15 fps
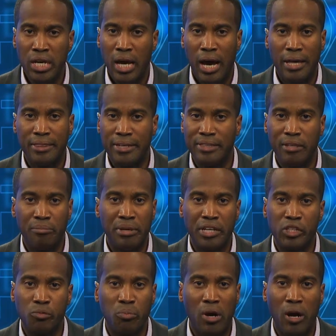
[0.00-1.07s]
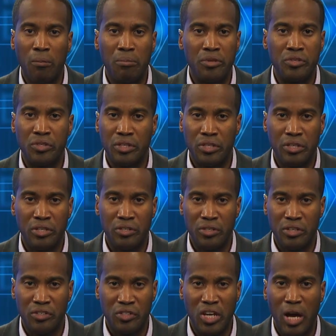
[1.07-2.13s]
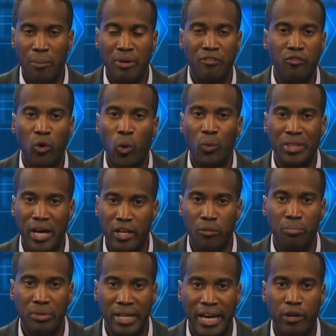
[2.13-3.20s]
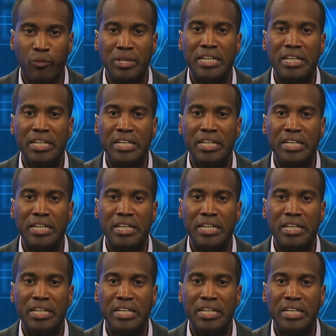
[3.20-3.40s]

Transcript: Mm-hmm. I think the biggest problem is coming forward without a plan.